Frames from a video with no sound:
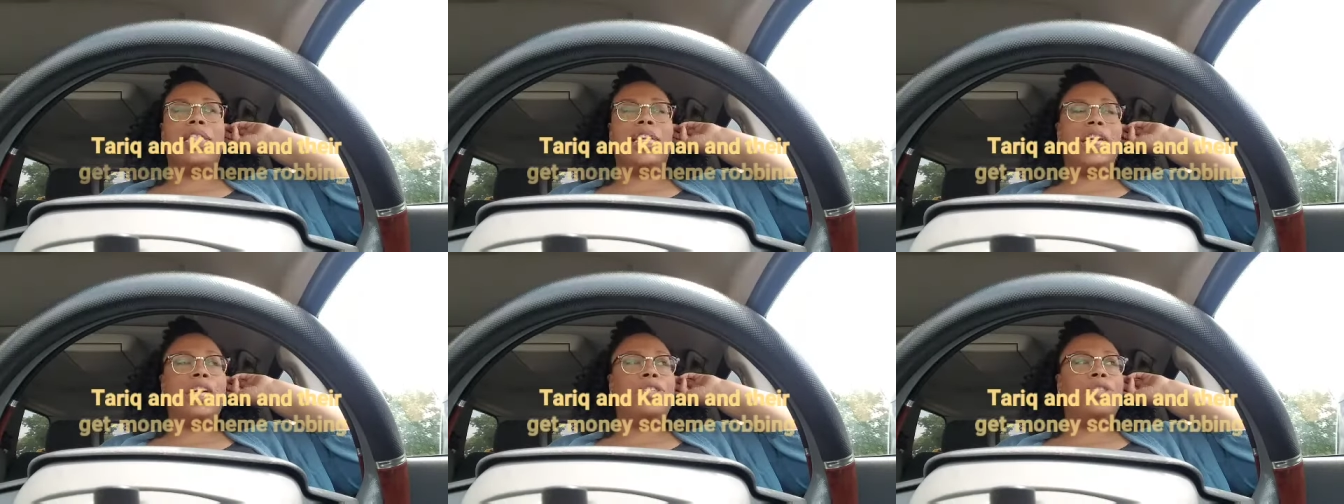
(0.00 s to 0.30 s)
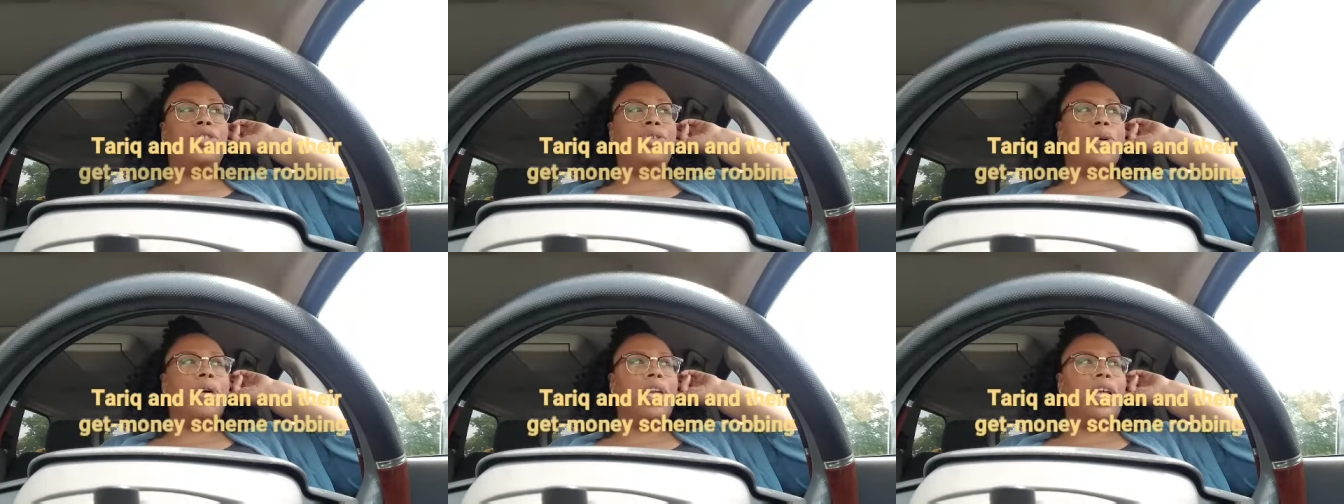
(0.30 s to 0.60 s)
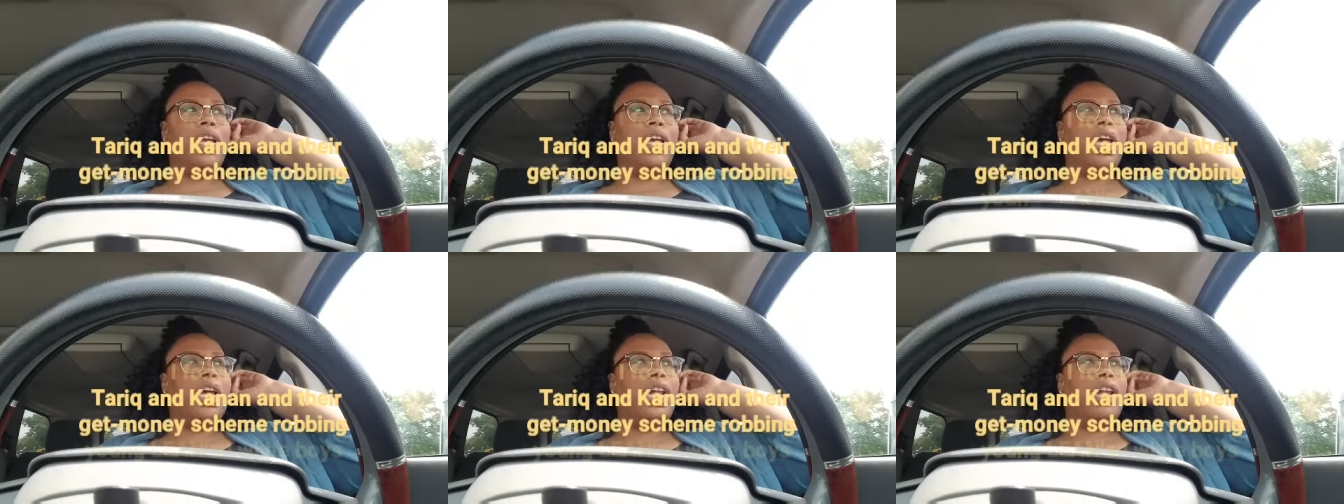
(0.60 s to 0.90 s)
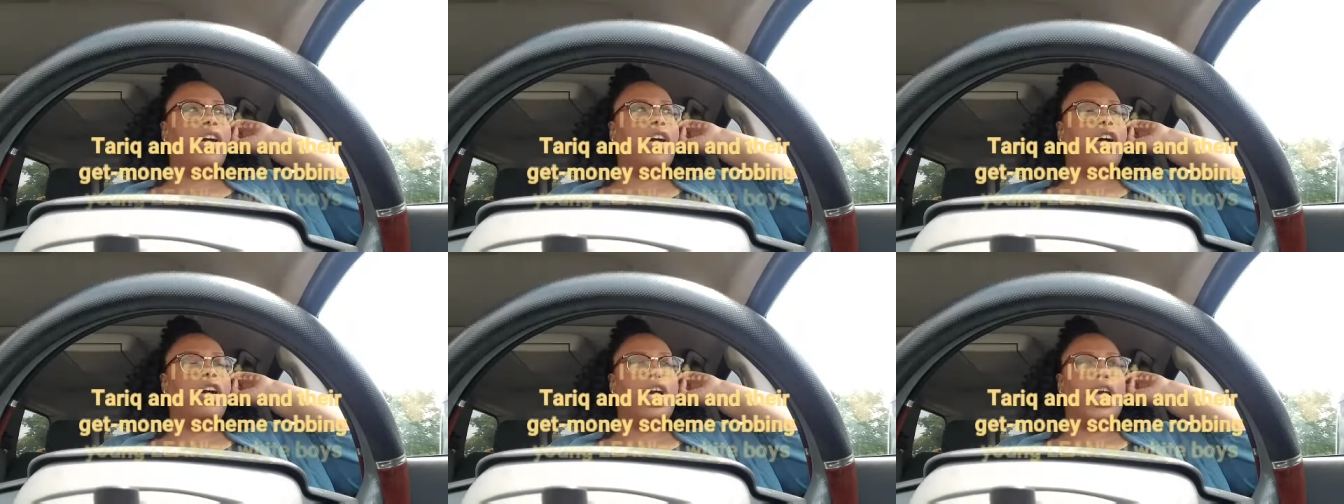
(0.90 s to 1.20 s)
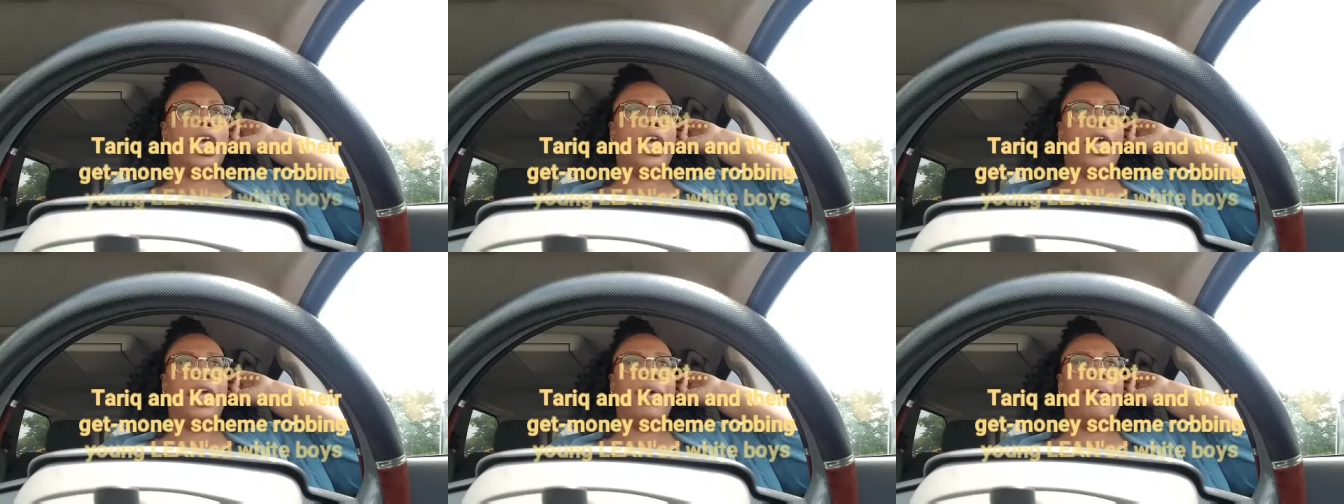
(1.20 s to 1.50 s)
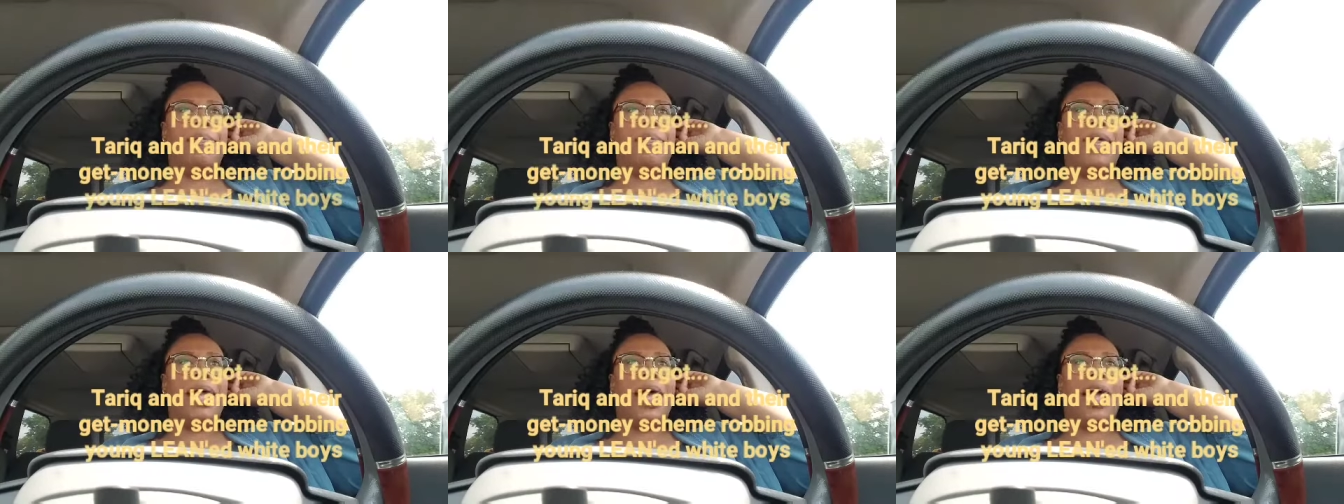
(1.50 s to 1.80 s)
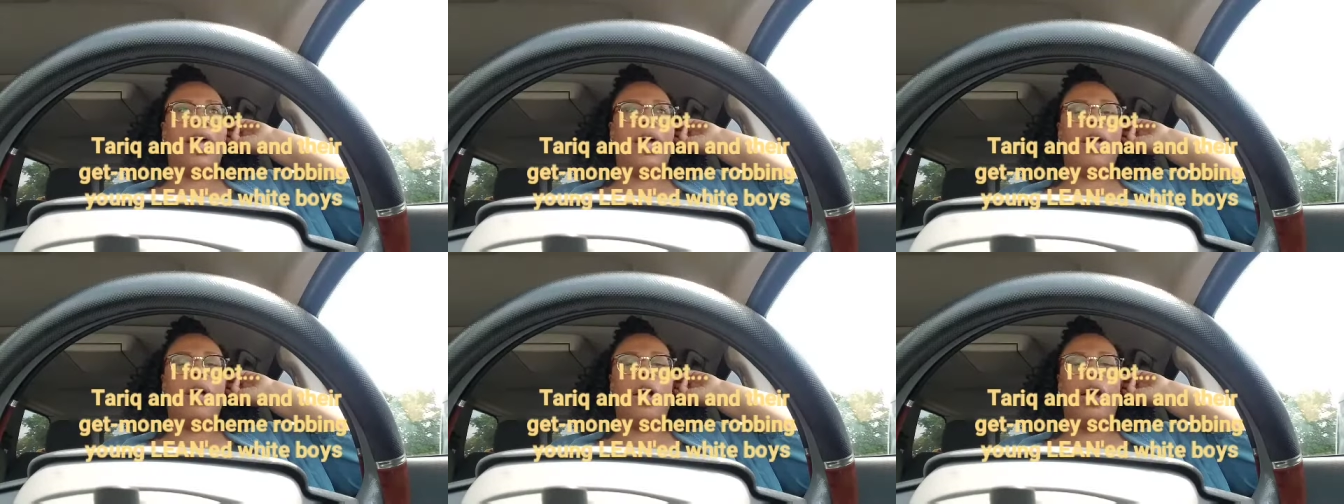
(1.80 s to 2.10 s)
thick shorty in the crib
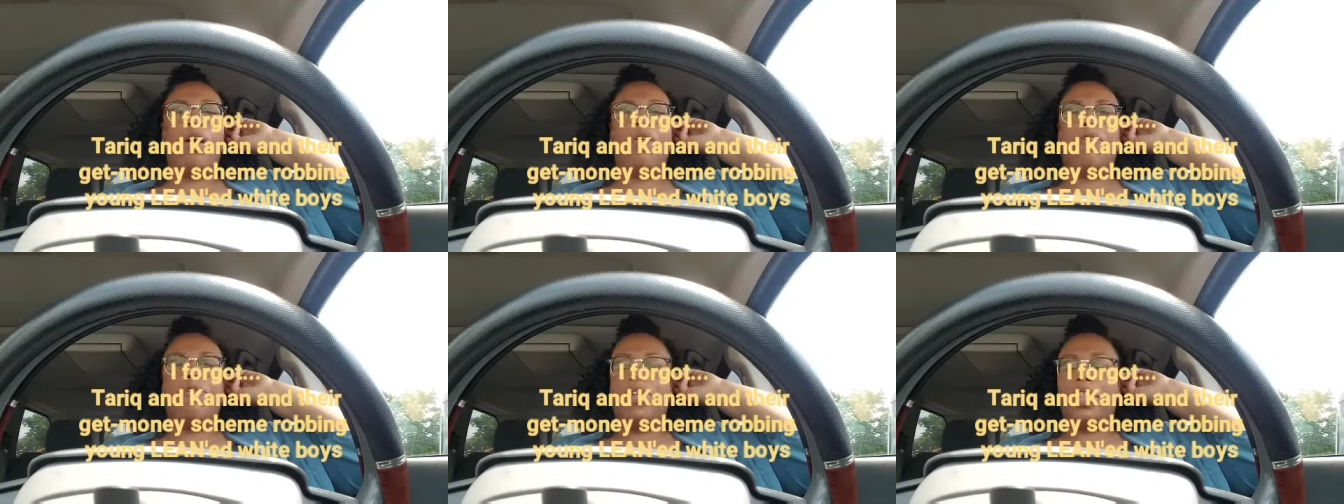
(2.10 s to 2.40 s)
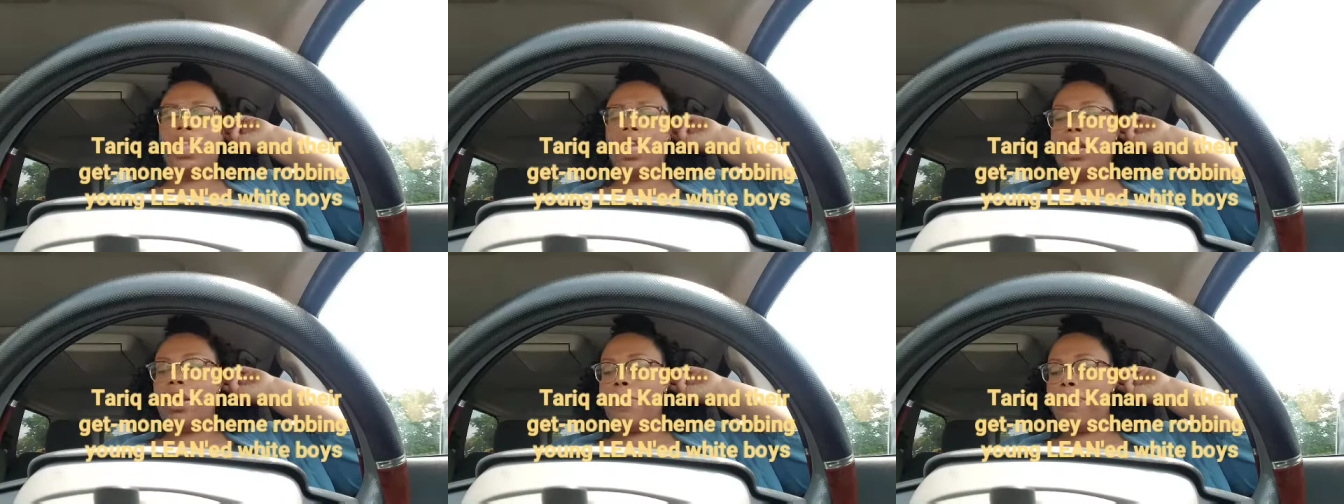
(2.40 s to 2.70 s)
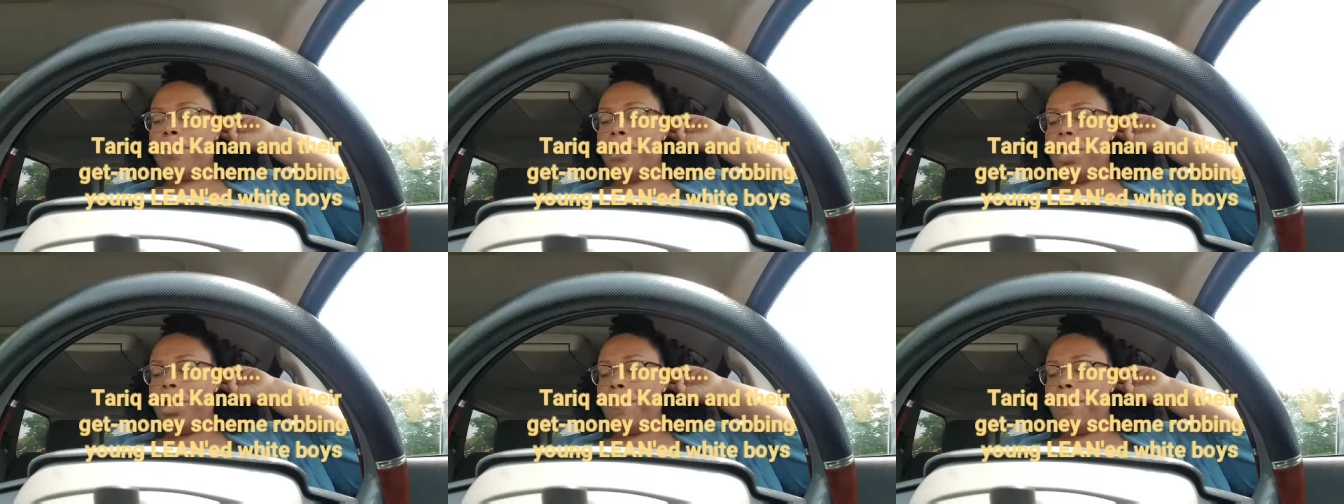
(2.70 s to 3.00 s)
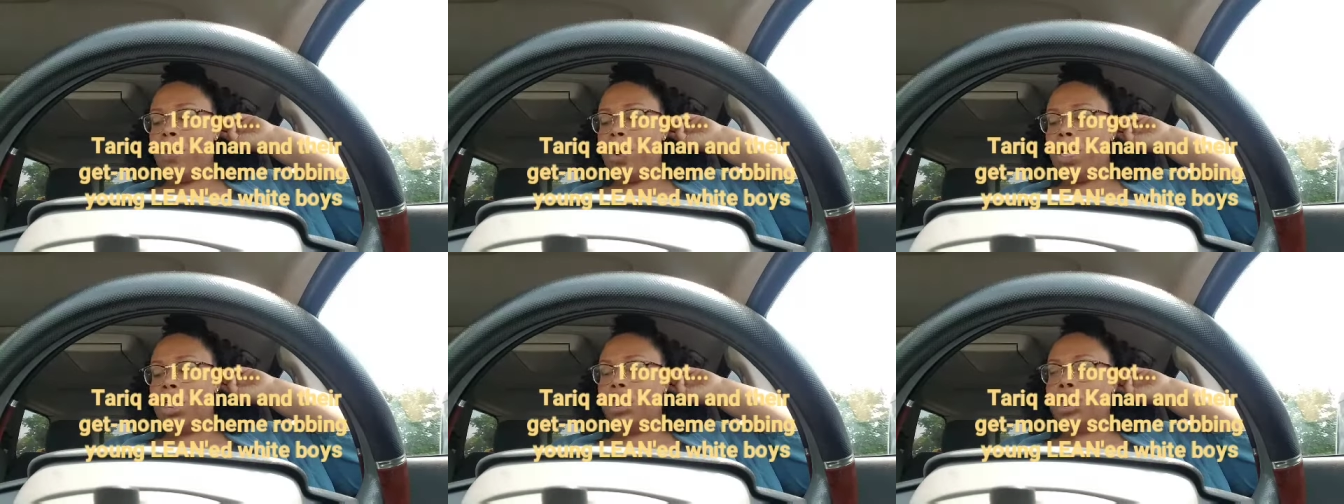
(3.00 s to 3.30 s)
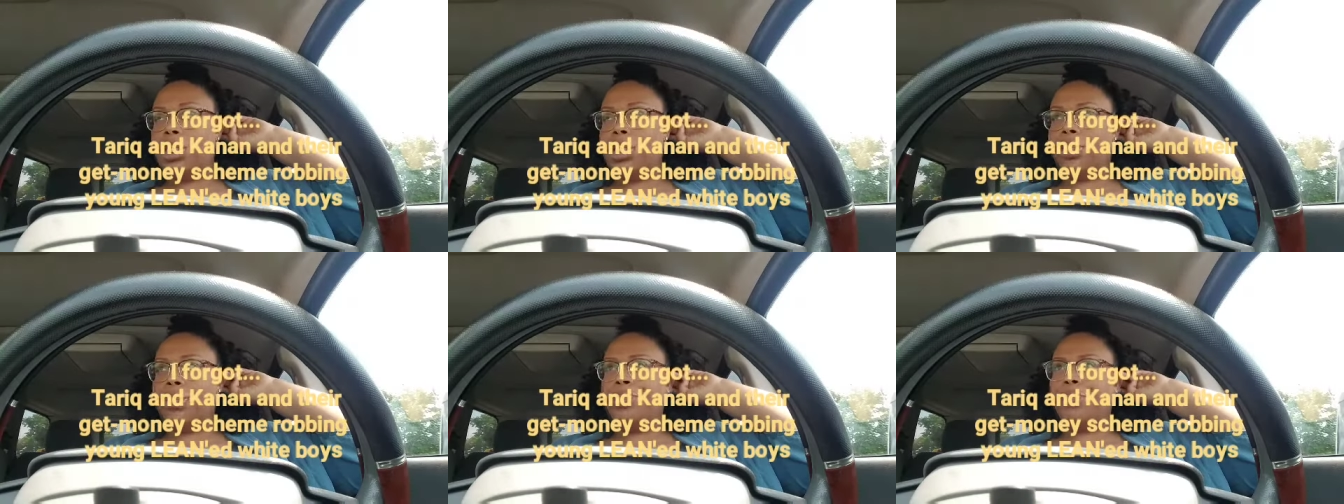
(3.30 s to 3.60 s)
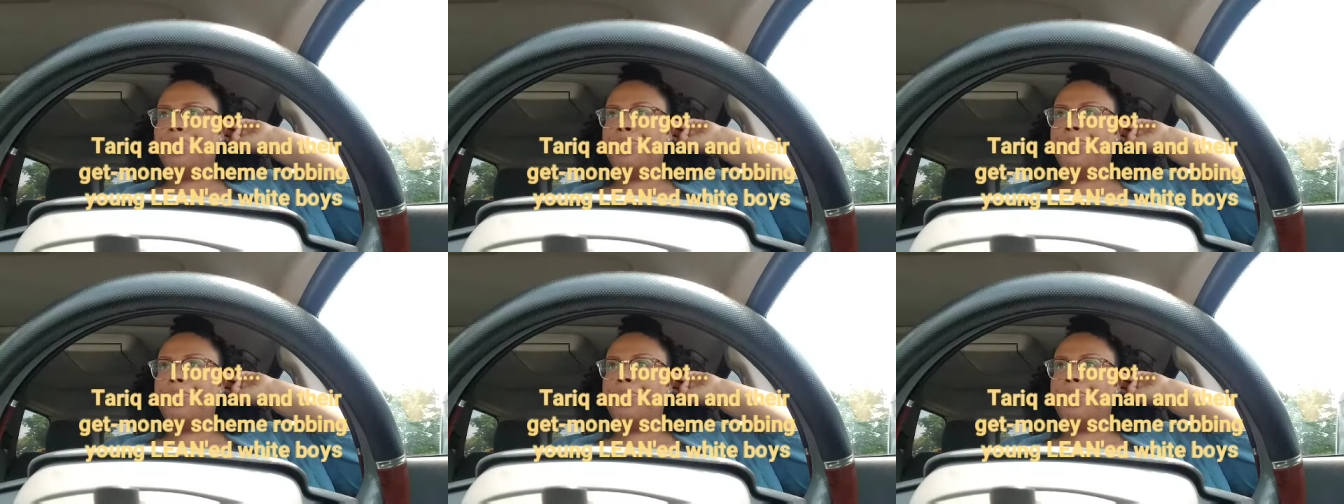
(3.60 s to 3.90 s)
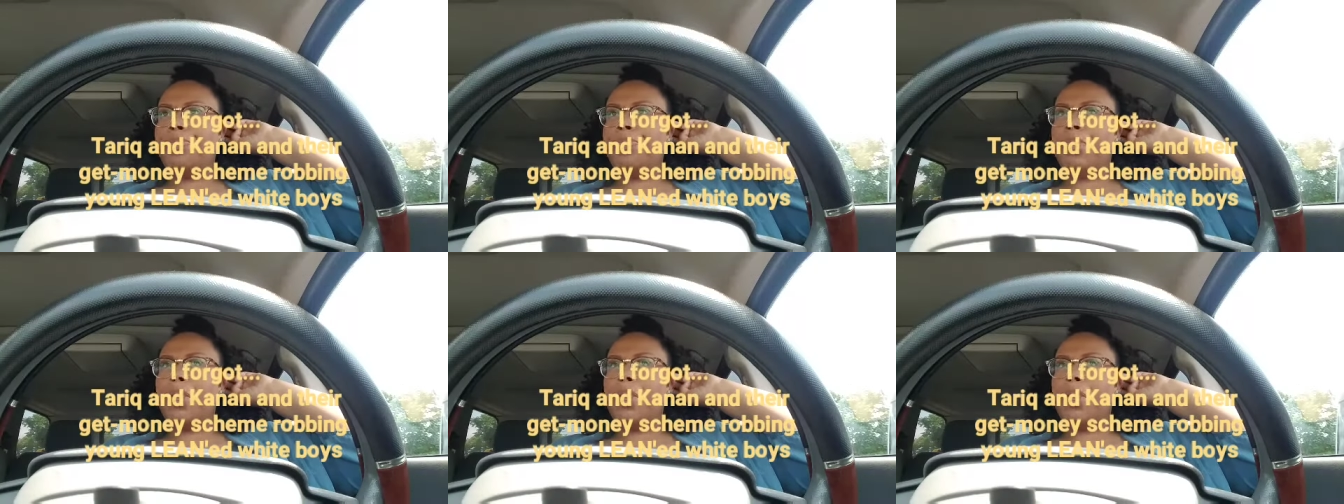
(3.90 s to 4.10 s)
that uh, 50 done put him on to.